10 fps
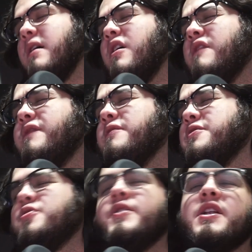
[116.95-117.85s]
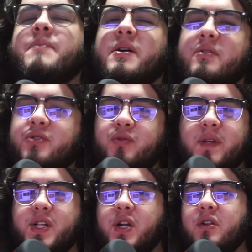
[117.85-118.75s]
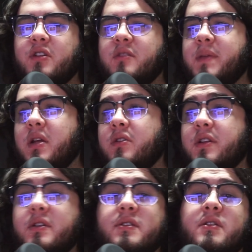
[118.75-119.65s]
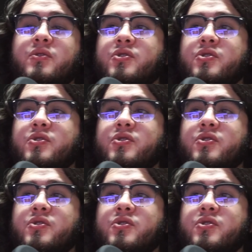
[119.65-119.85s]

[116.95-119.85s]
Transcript: awful tweet about Doom Eternal not being on the Nintendo